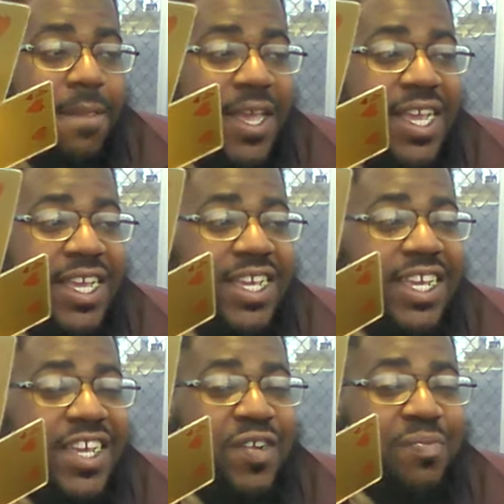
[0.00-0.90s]
And he
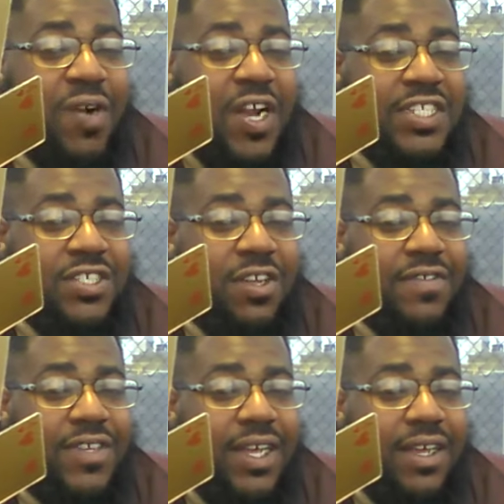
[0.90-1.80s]
can enterprise
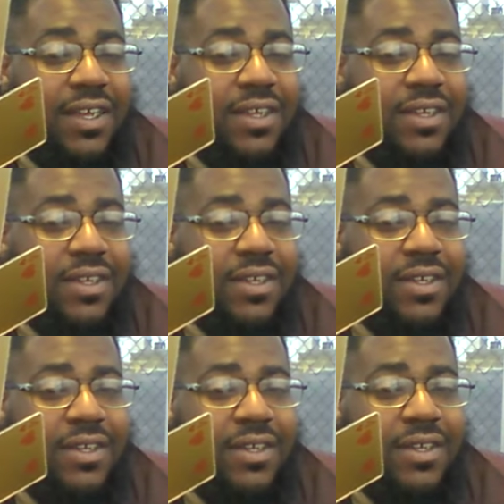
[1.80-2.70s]
off that.
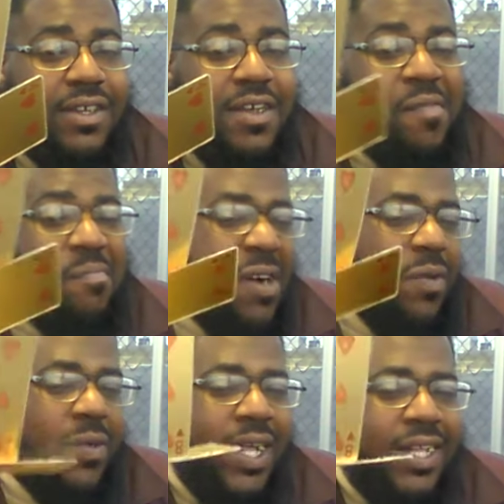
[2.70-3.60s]

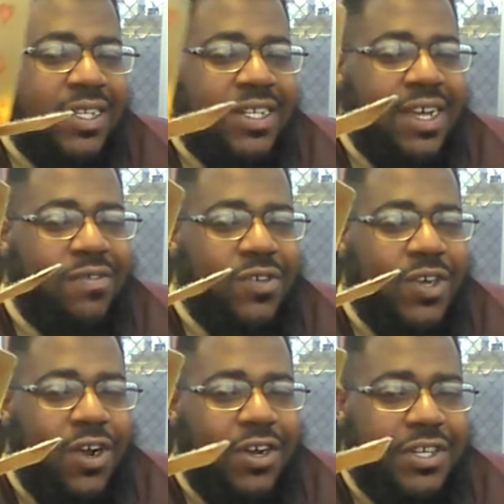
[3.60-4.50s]
But we got the devil card